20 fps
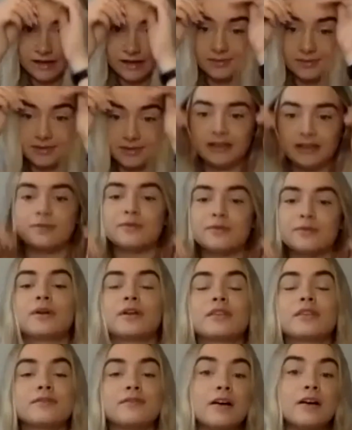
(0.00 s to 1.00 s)
I mean, one
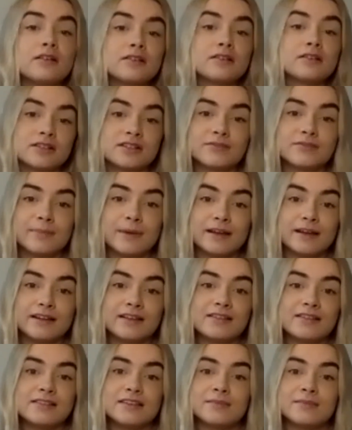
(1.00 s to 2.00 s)
of the functions of
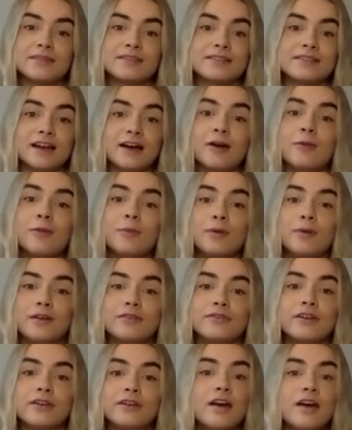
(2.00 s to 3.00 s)
magnesium is to help with
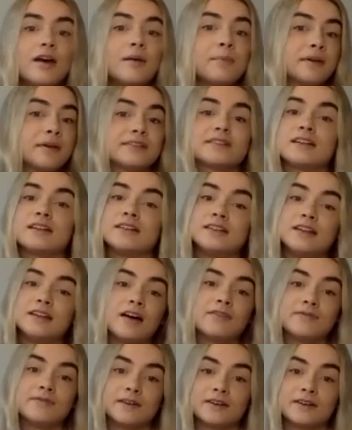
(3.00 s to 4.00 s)
muscle and nerve
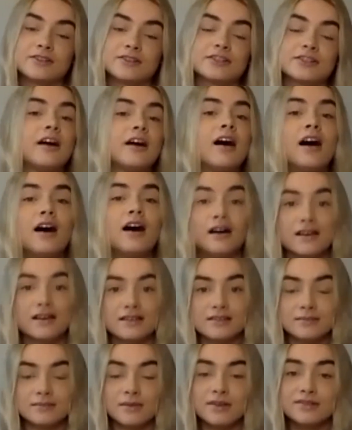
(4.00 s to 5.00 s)
function. Our heart is
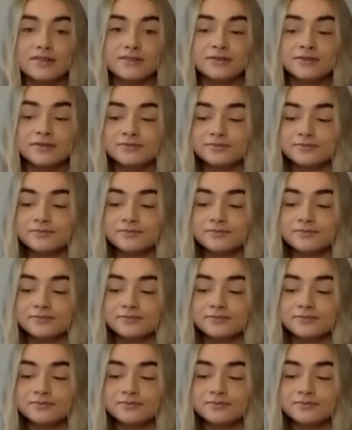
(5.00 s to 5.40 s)
a muscle.